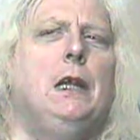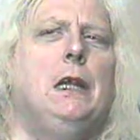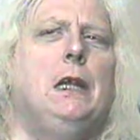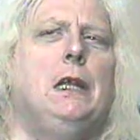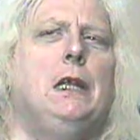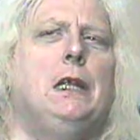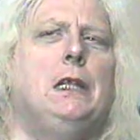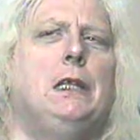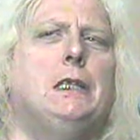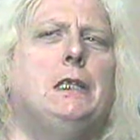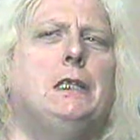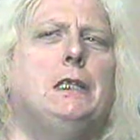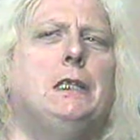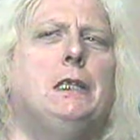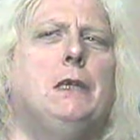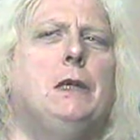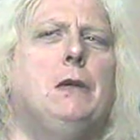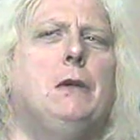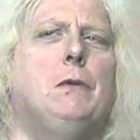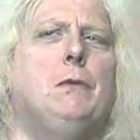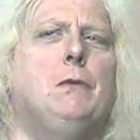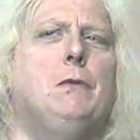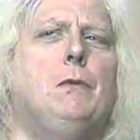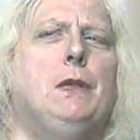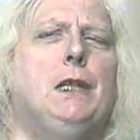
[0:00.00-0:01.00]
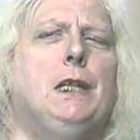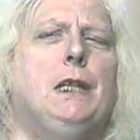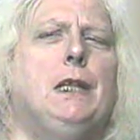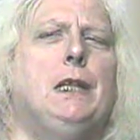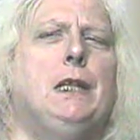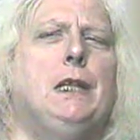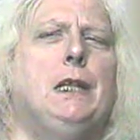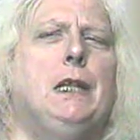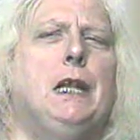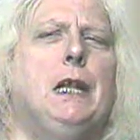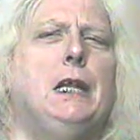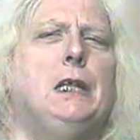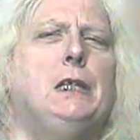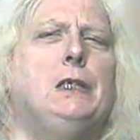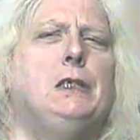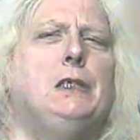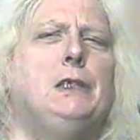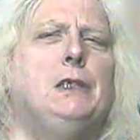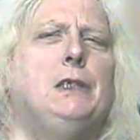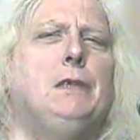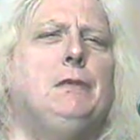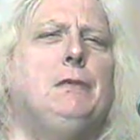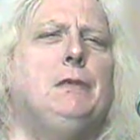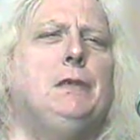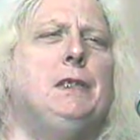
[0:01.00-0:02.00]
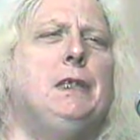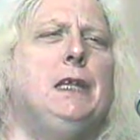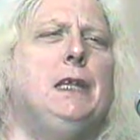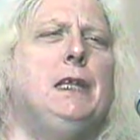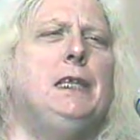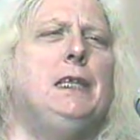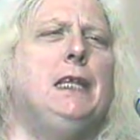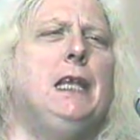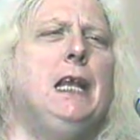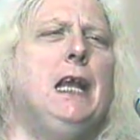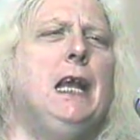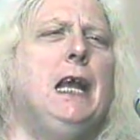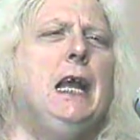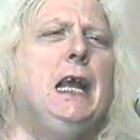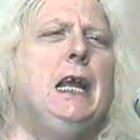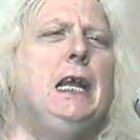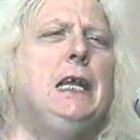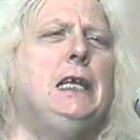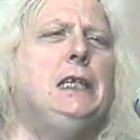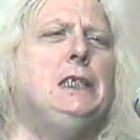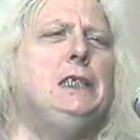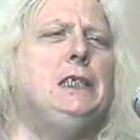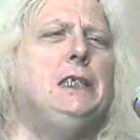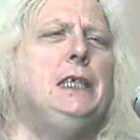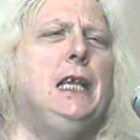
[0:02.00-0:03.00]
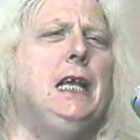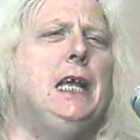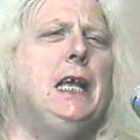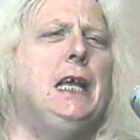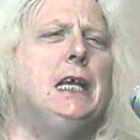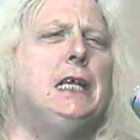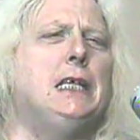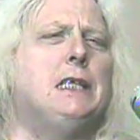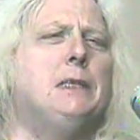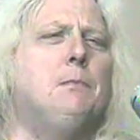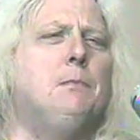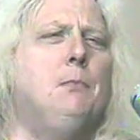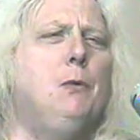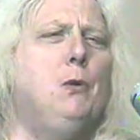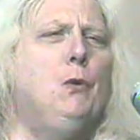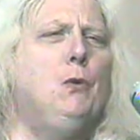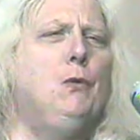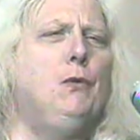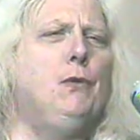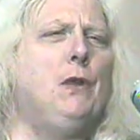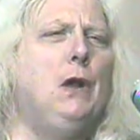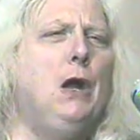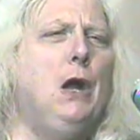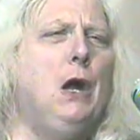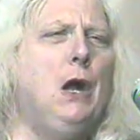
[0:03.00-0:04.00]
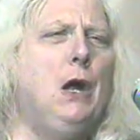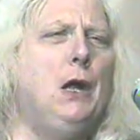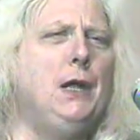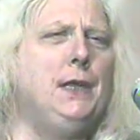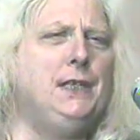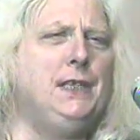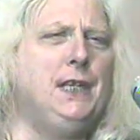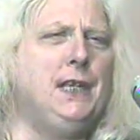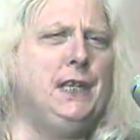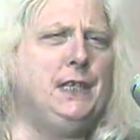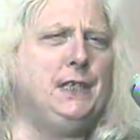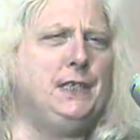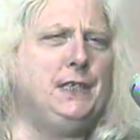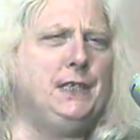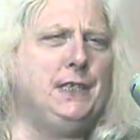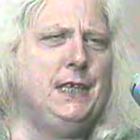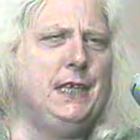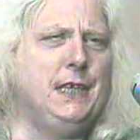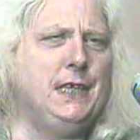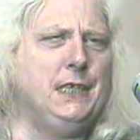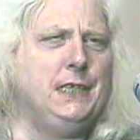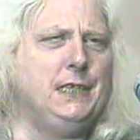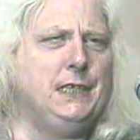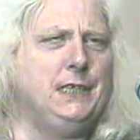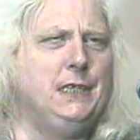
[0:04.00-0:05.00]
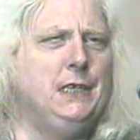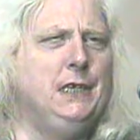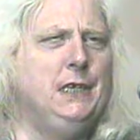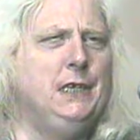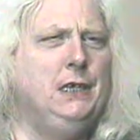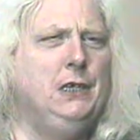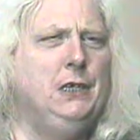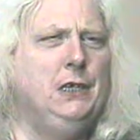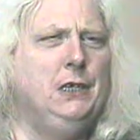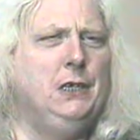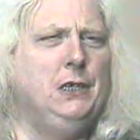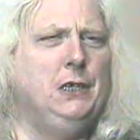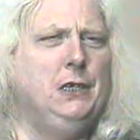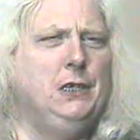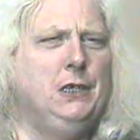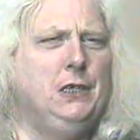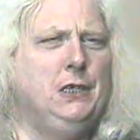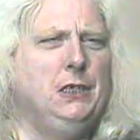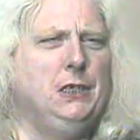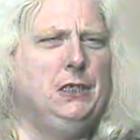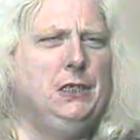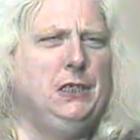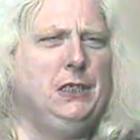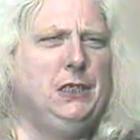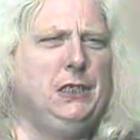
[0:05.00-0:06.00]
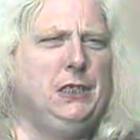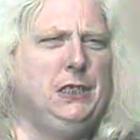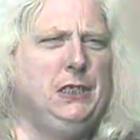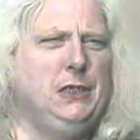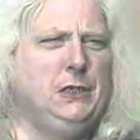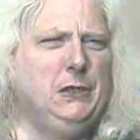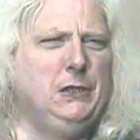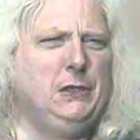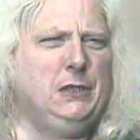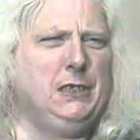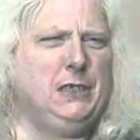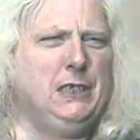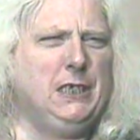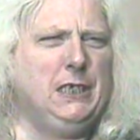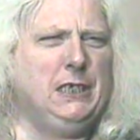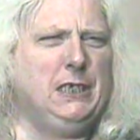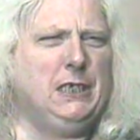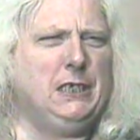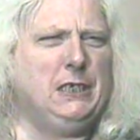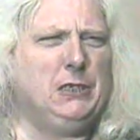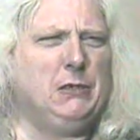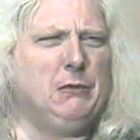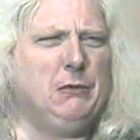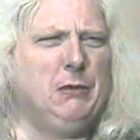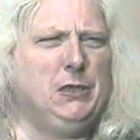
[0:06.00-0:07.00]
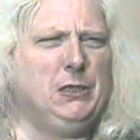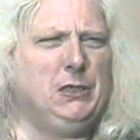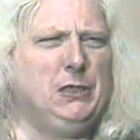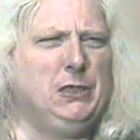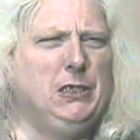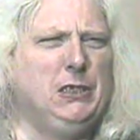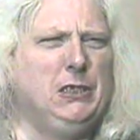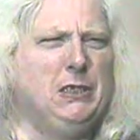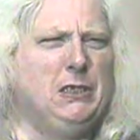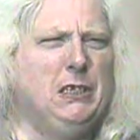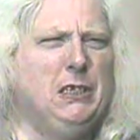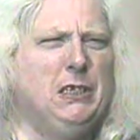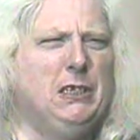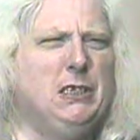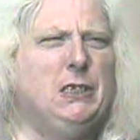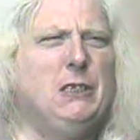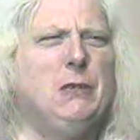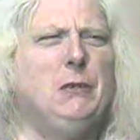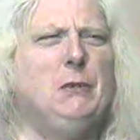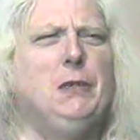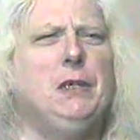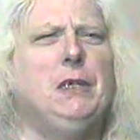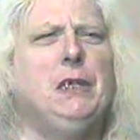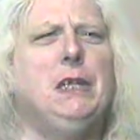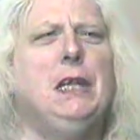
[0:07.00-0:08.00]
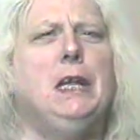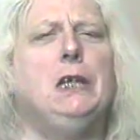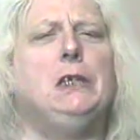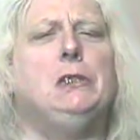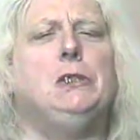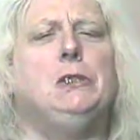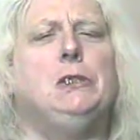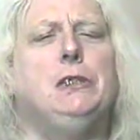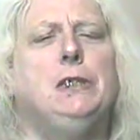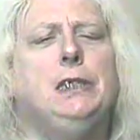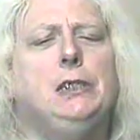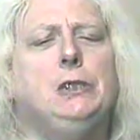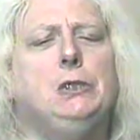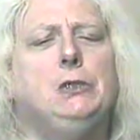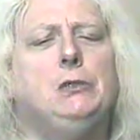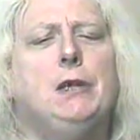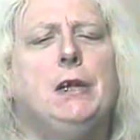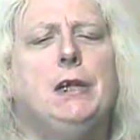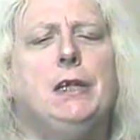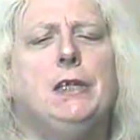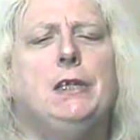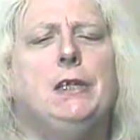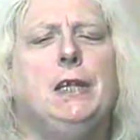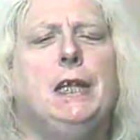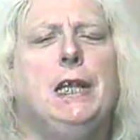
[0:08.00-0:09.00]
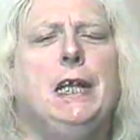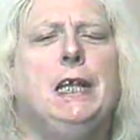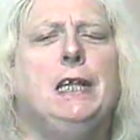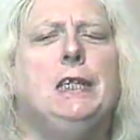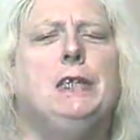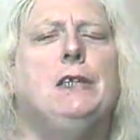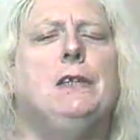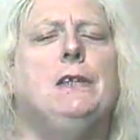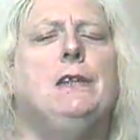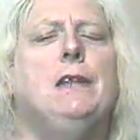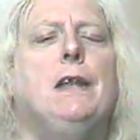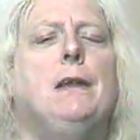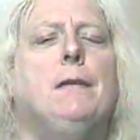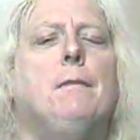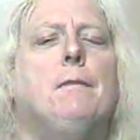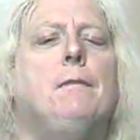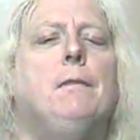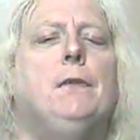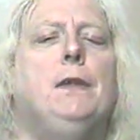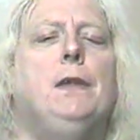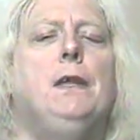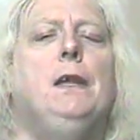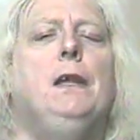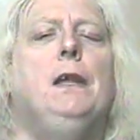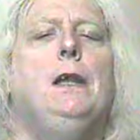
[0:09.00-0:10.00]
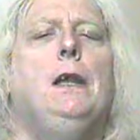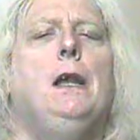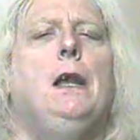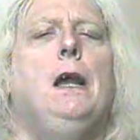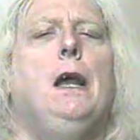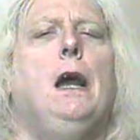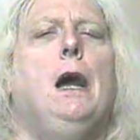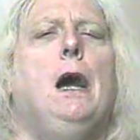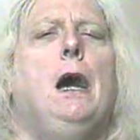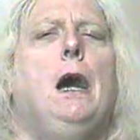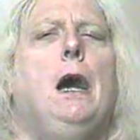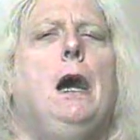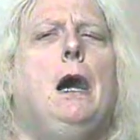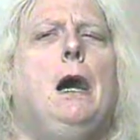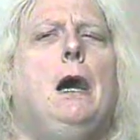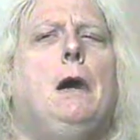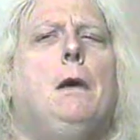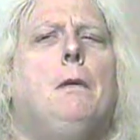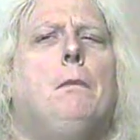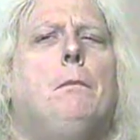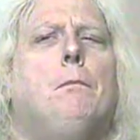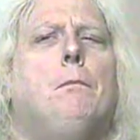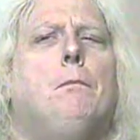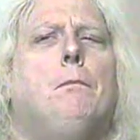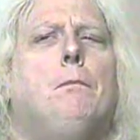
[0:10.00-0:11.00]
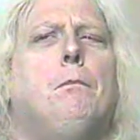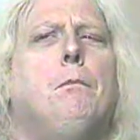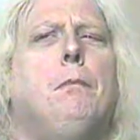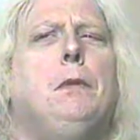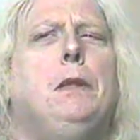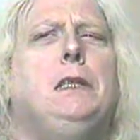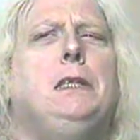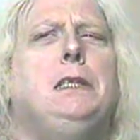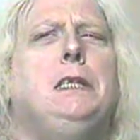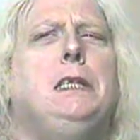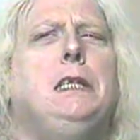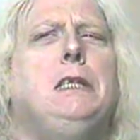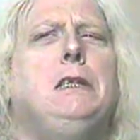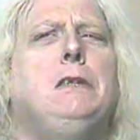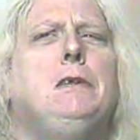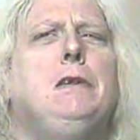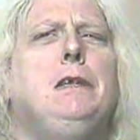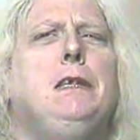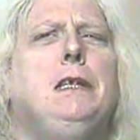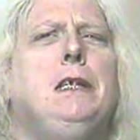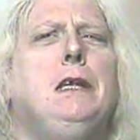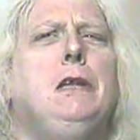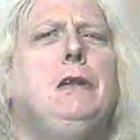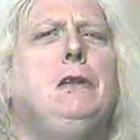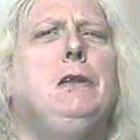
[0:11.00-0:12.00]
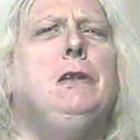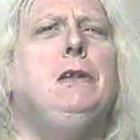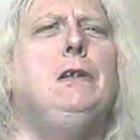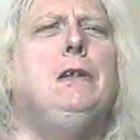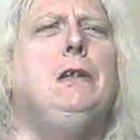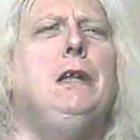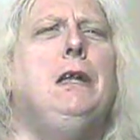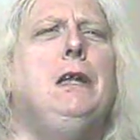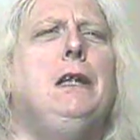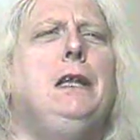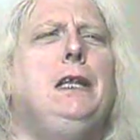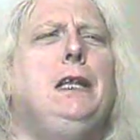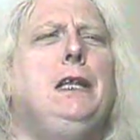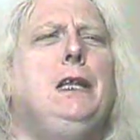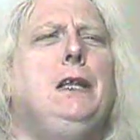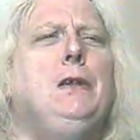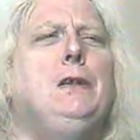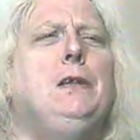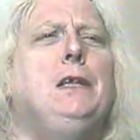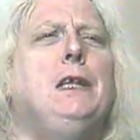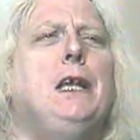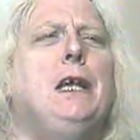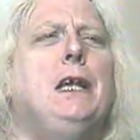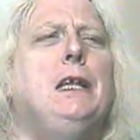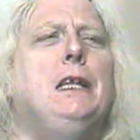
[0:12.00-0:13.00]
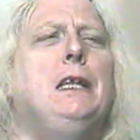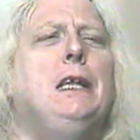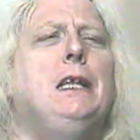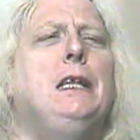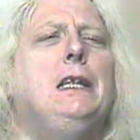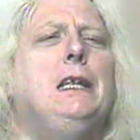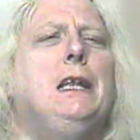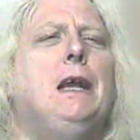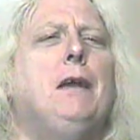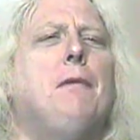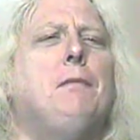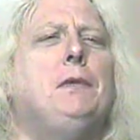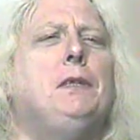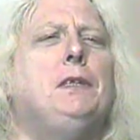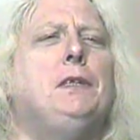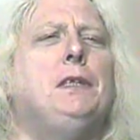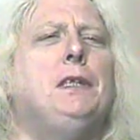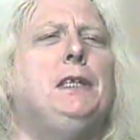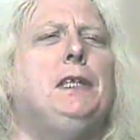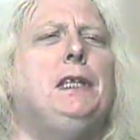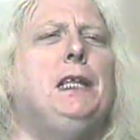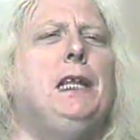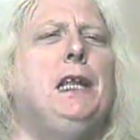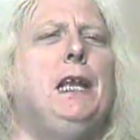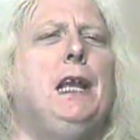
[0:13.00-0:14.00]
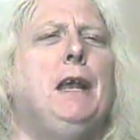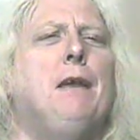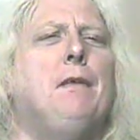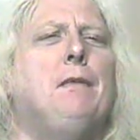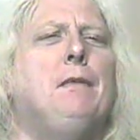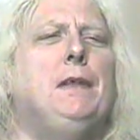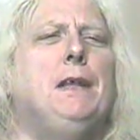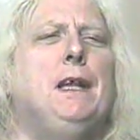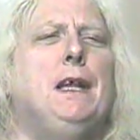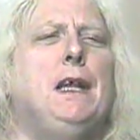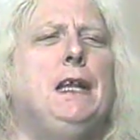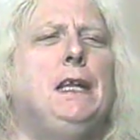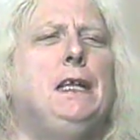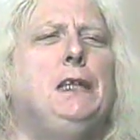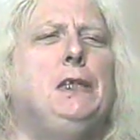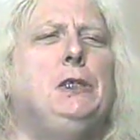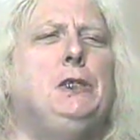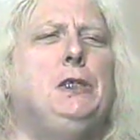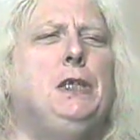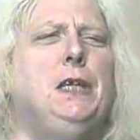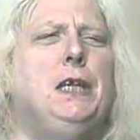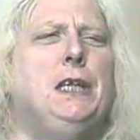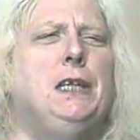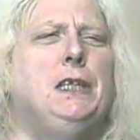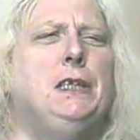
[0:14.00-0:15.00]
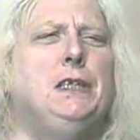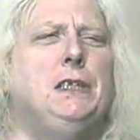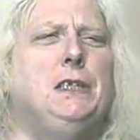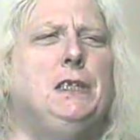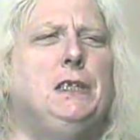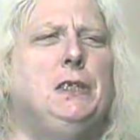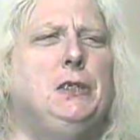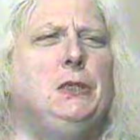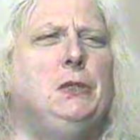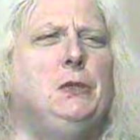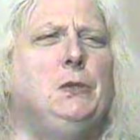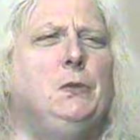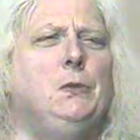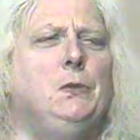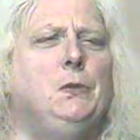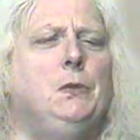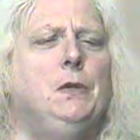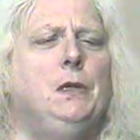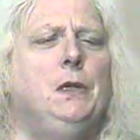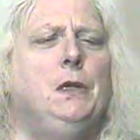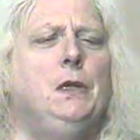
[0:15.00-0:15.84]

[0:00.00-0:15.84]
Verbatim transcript: And so we can actually would like to actually ask both audiences to send us questions so we can actually try to answer them. Um, but since right now they're not here yet, and obviously they haven't had a chance to,